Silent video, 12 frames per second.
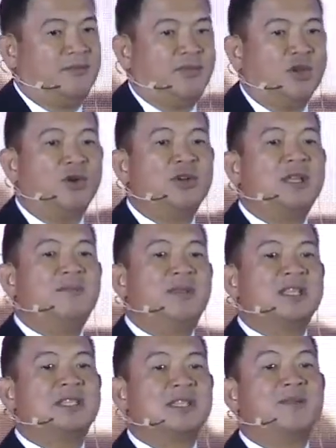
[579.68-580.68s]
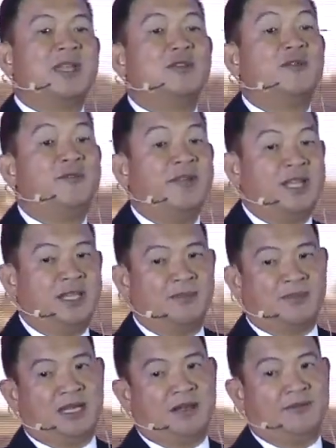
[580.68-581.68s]
Only businessmen who fail
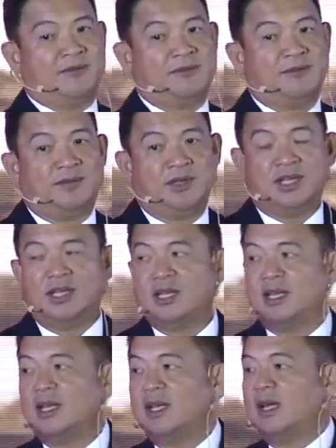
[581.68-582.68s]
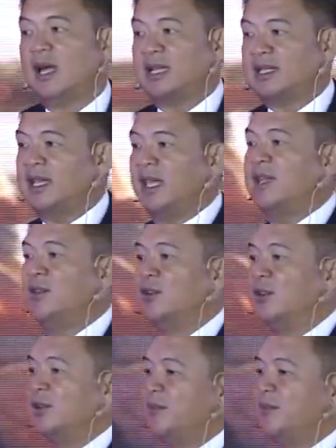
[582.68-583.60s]
themselves. As I end, no?